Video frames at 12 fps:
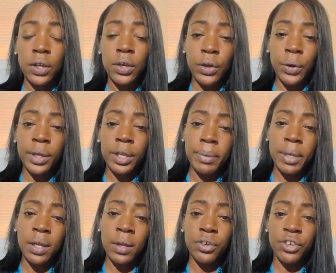You know, it can be
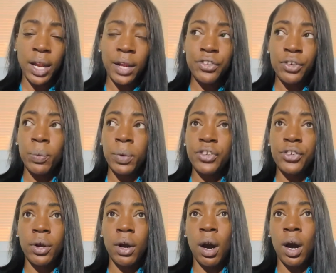a little challenging once
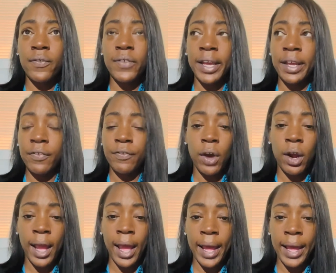you're off, like, as far
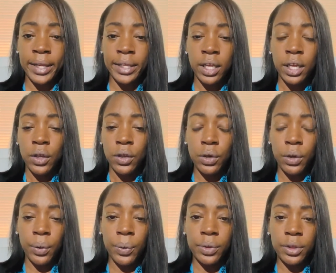as, you
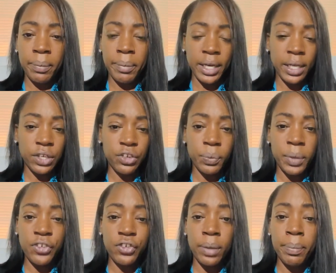know, the money
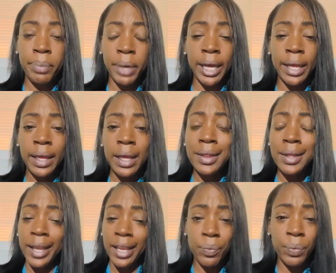situation, but
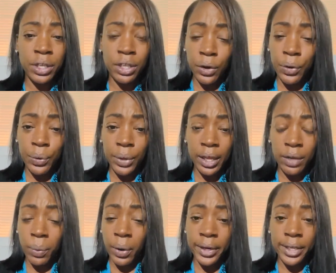the end result is
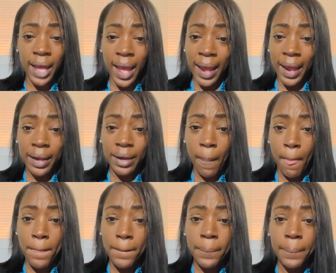where it's at,
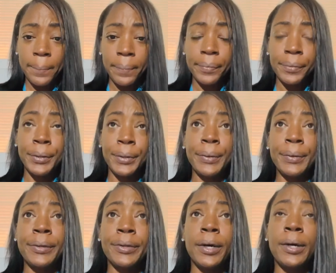you know?
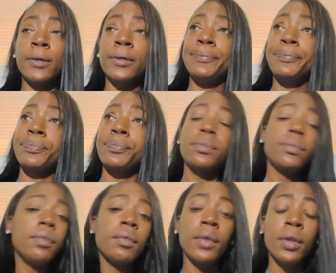So,
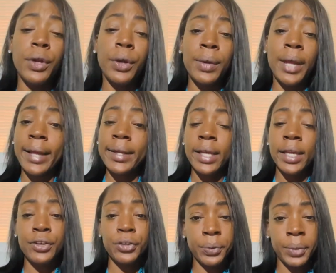you know, like I
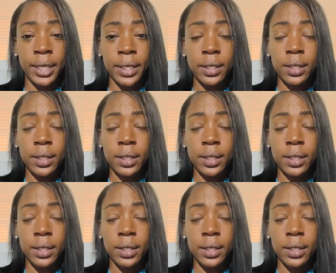said, do it.